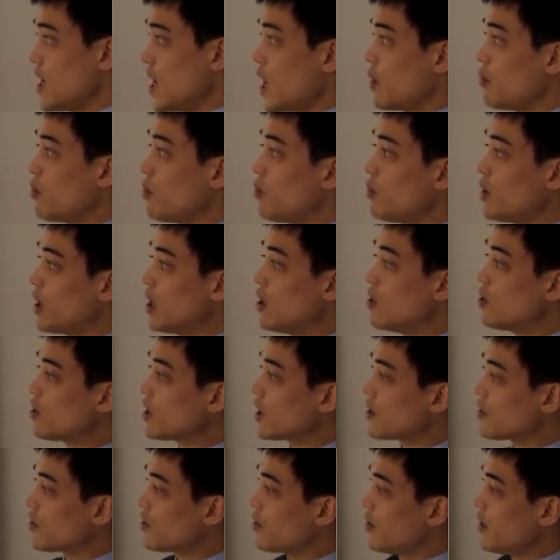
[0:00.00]
And we will
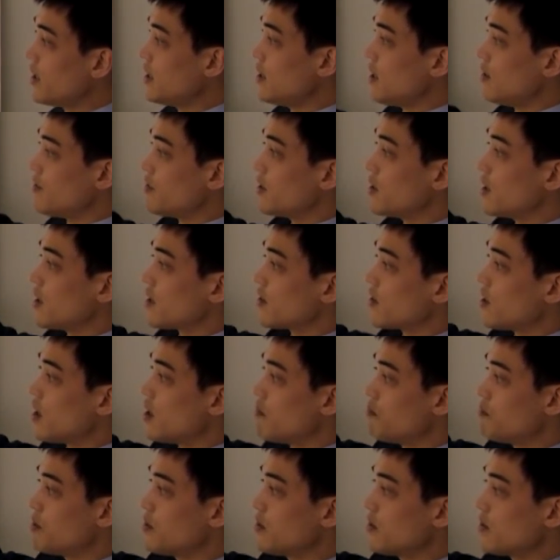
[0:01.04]
look at 3 different
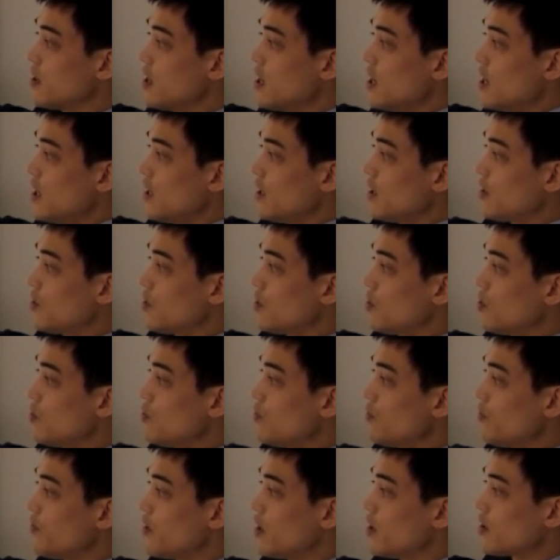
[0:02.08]
examples. The
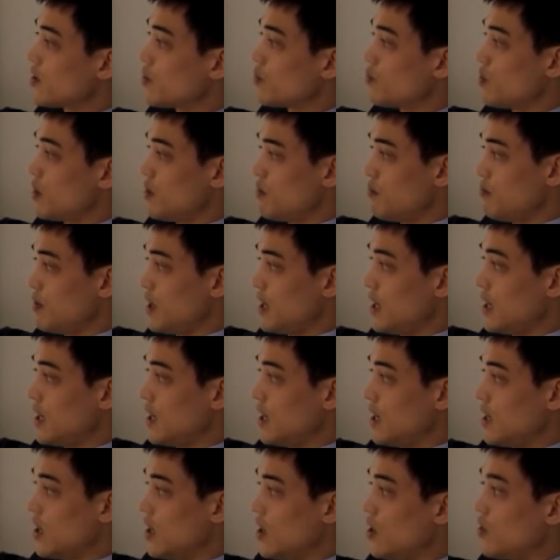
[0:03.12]
2 first will
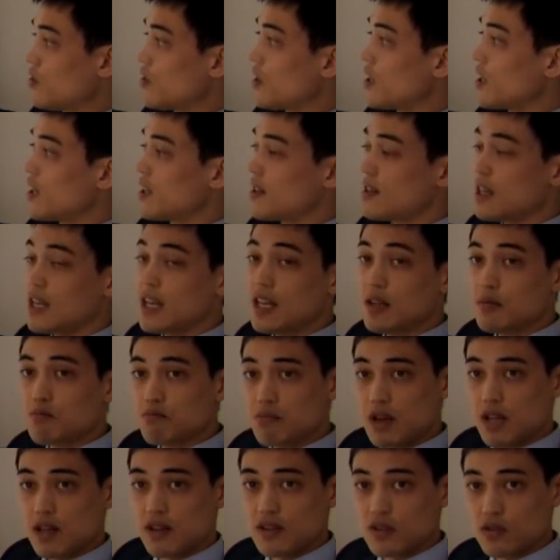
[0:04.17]
be looking at the
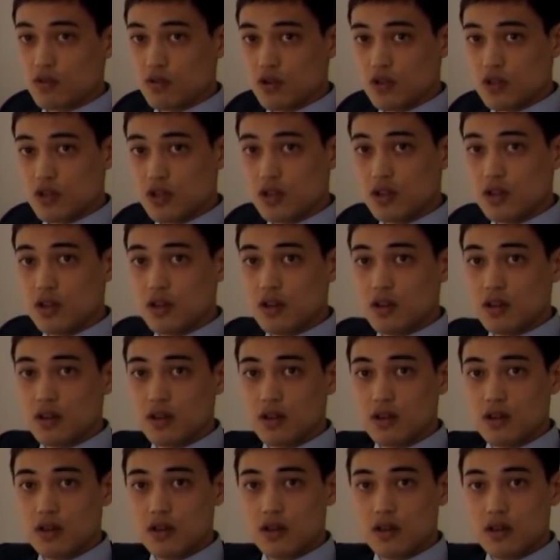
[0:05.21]
in-band distortion,
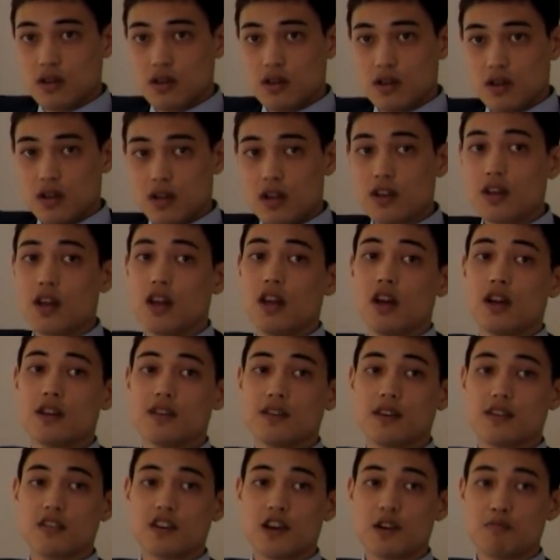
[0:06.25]
and the
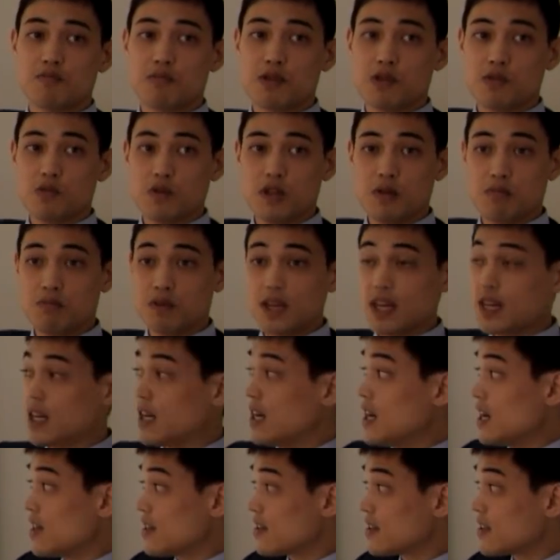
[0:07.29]
last example will
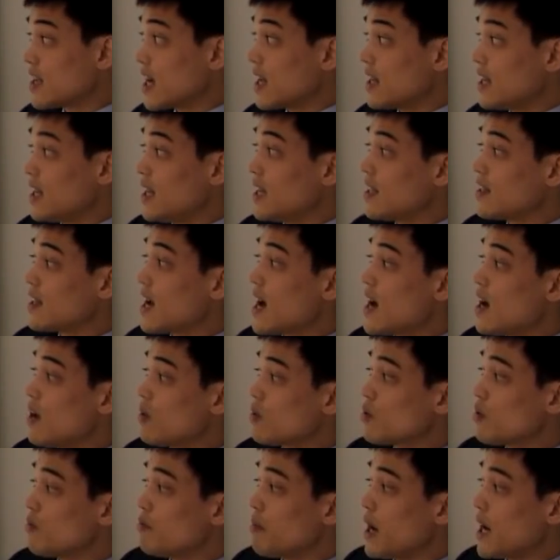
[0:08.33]
be studying the
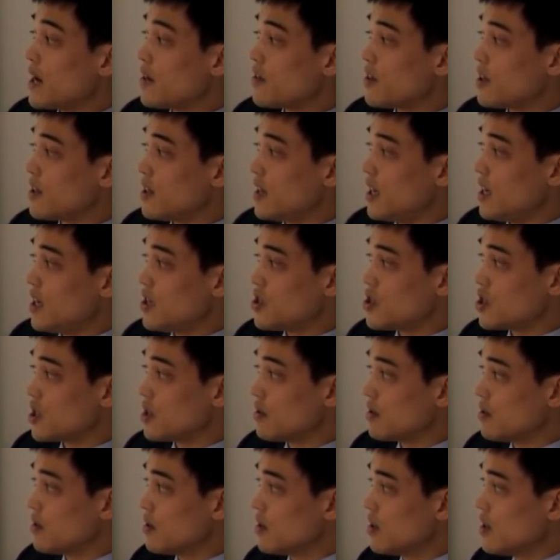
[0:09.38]
out-of-band radiation.